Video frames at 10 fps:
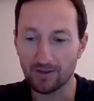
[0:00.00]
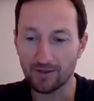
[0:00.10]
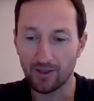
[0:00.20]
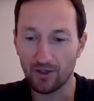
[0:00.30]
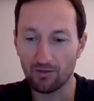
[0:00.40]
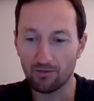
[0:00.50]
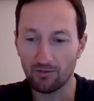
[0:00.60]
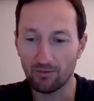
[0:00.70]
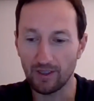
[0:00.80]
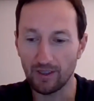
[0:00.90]
So
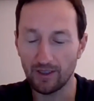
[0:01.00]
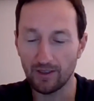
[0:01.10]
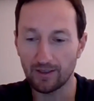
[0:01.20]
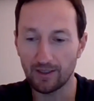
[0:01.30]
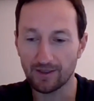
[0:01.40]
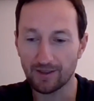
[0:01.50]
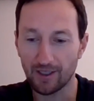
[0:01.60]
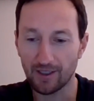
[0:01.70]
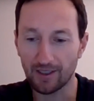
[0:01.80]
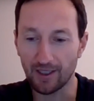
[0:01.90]
we got
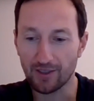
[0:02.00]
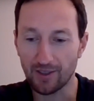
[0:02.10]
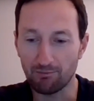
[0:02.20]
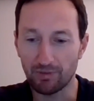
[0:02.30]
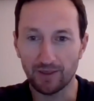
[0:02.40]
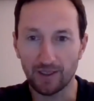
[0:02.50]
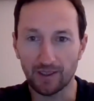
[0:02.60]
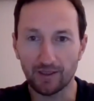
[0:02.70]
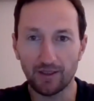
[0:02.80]
started actually building